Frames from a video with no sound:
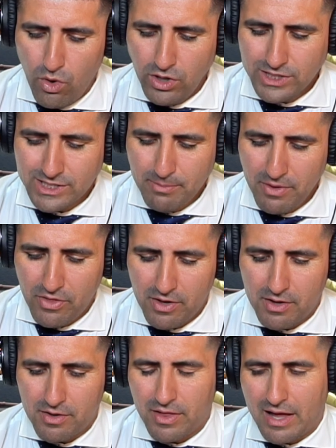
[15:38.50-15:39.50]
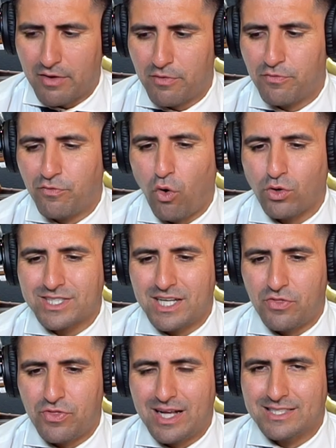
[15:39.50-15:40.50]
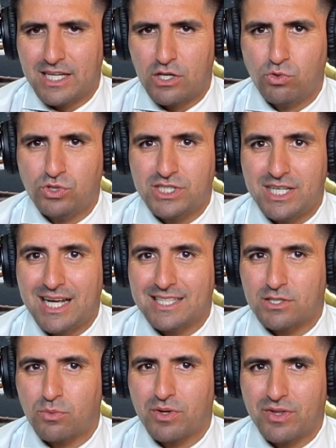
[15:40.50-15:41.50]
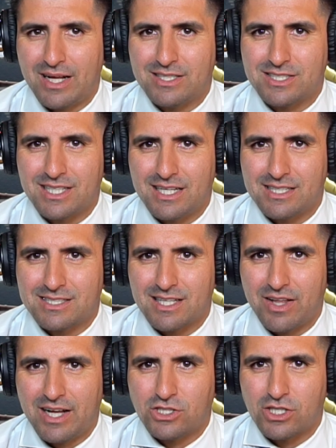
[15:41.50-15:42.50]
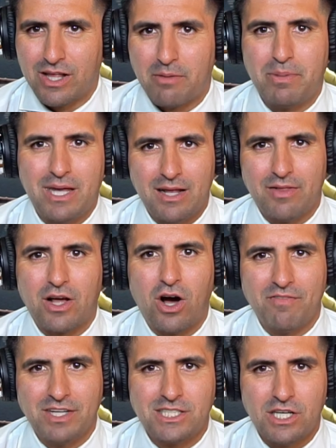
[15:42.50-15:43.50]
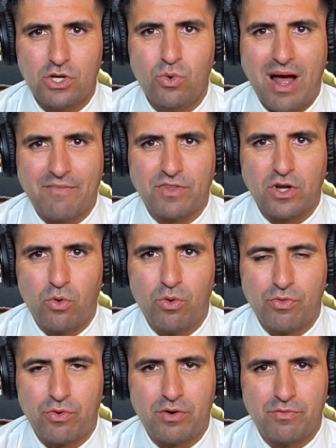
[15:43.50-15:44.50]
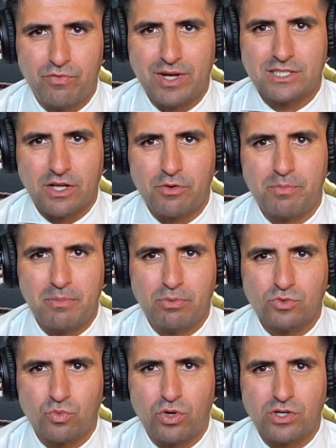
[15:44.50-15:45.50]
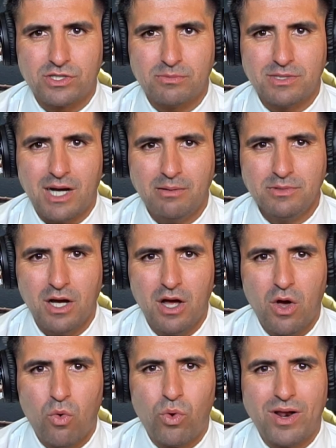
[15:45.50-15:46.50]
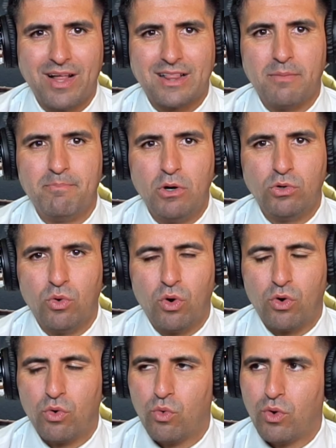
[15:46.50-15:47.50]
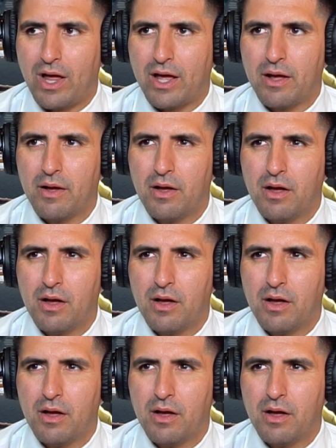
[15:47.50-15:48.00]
are some of the like faulty things that you see as it relates to installation? Like meaning like obviously you have to go in there and fix other people's work sometimes. What are like the or like